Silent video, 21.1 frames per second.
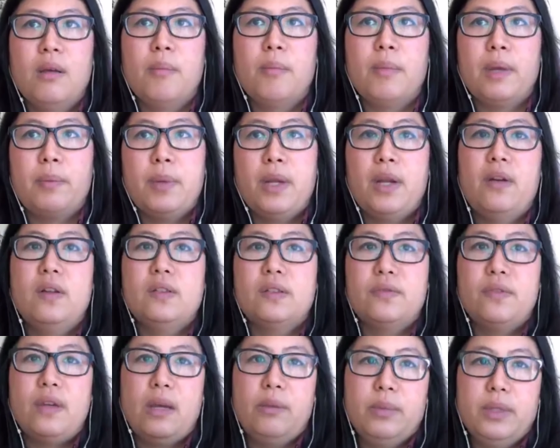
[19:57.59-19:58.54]
my parents'
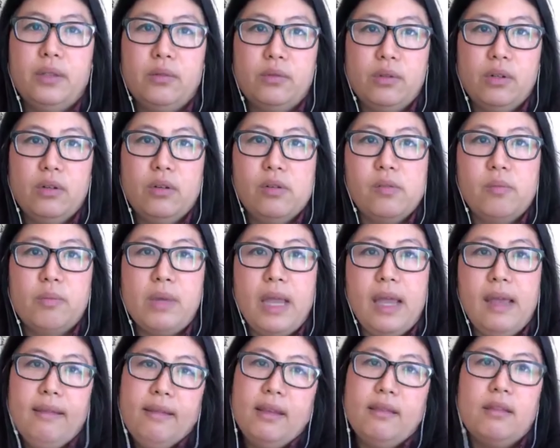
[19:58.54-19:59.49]
family room,
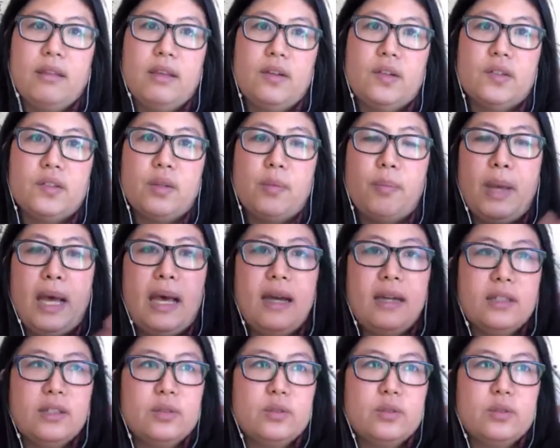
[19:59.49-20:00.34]
and then there's a patio